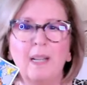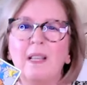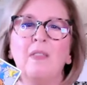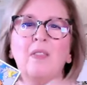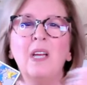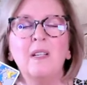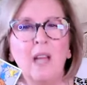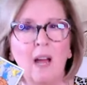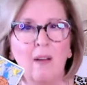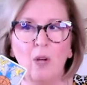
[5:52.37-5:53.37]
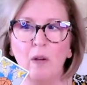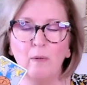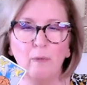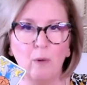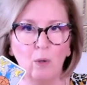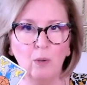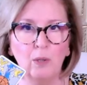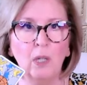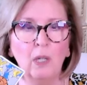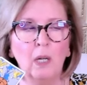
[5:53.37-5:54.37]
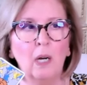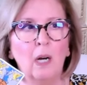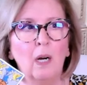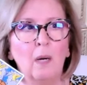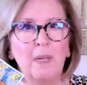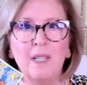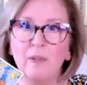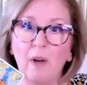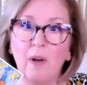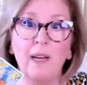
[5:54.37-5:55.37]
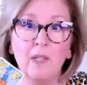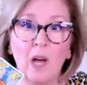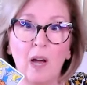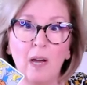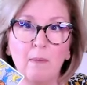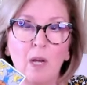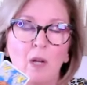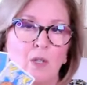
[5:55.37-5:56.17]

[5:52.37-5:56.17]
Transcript: And that things have to unfold um, in divine time.